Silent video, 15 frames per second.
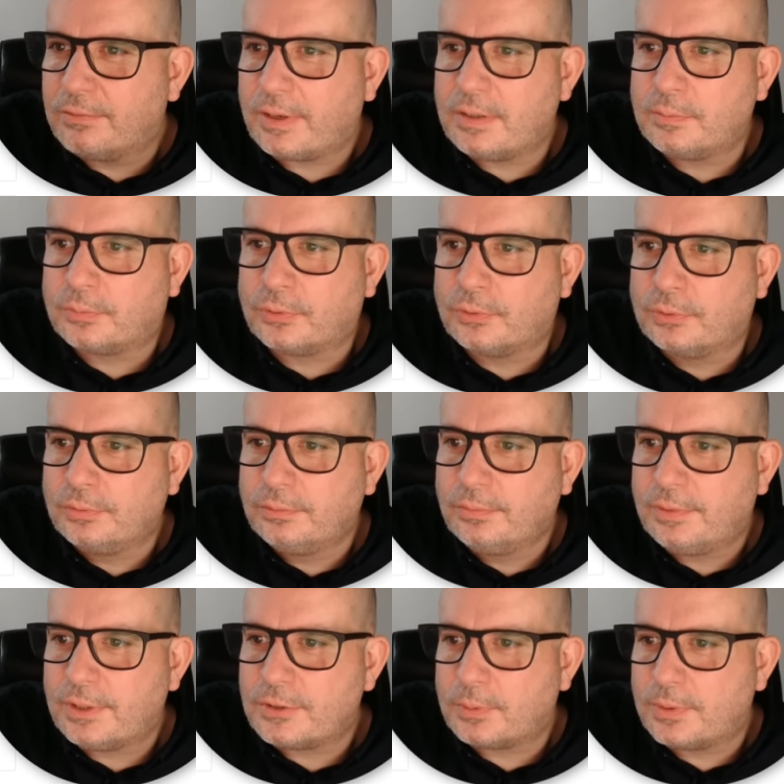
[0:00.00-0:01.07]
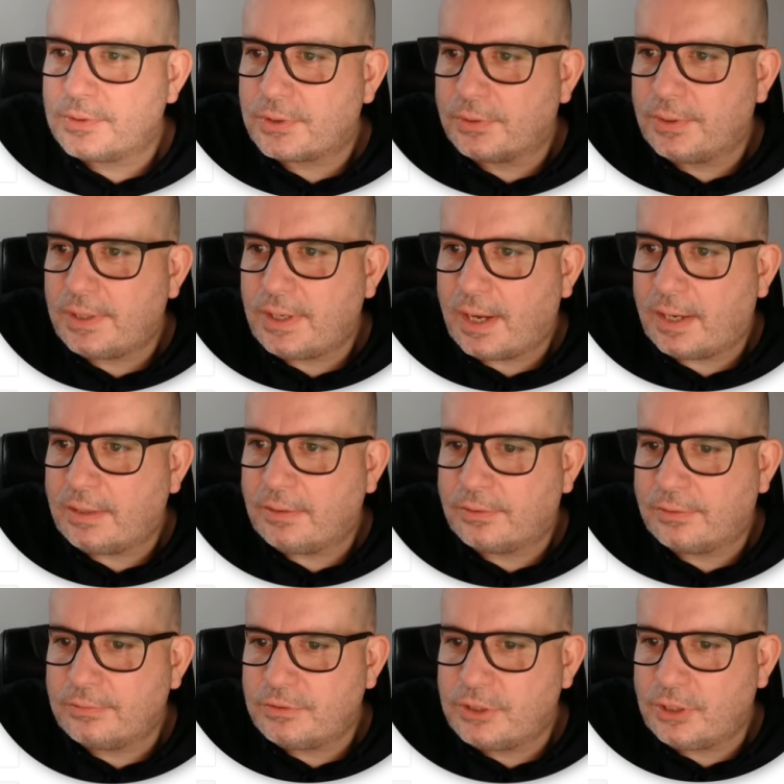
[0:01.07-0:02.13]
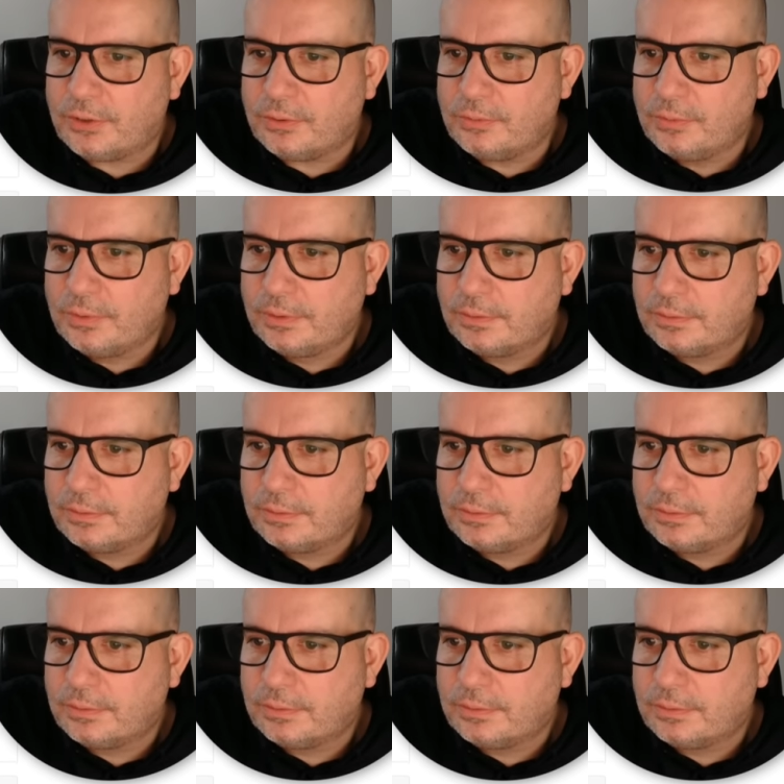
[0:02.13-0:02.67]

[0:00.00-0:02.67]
April. This one's on the 8th of June.